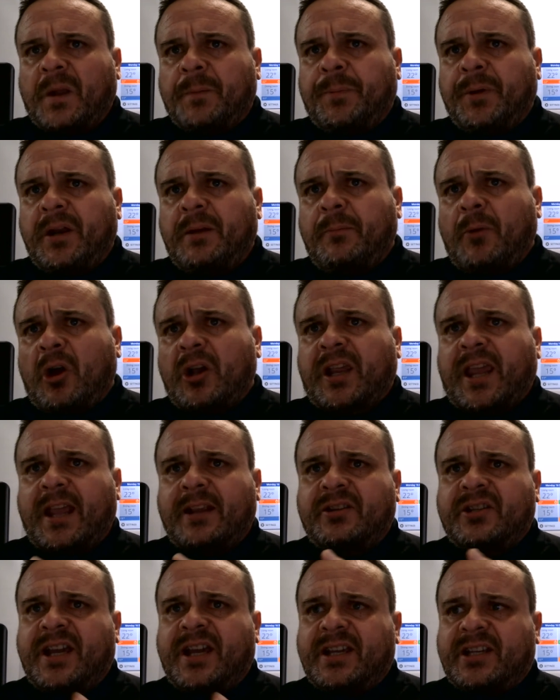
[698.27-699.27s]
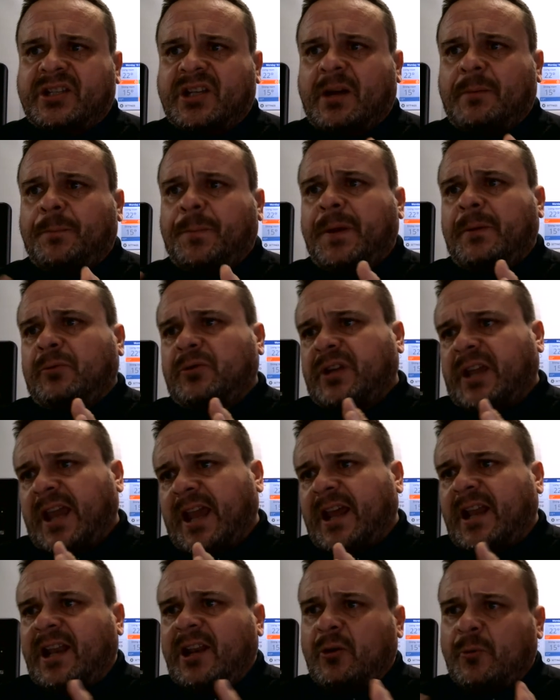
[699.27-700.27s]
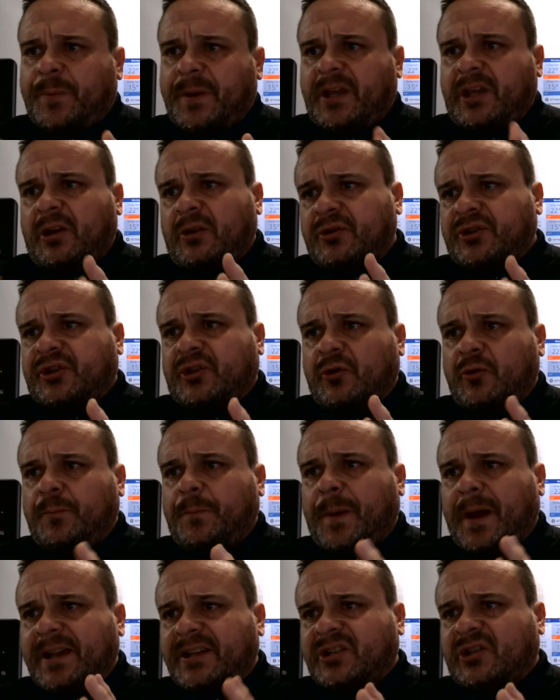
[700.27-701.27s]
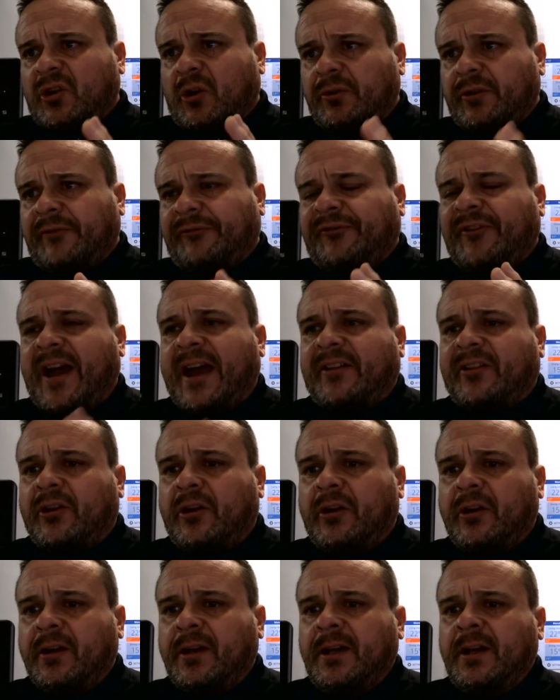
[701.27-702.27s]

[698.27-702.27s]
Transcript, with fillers: but it might take some people to get a little bit used to, based on the fact that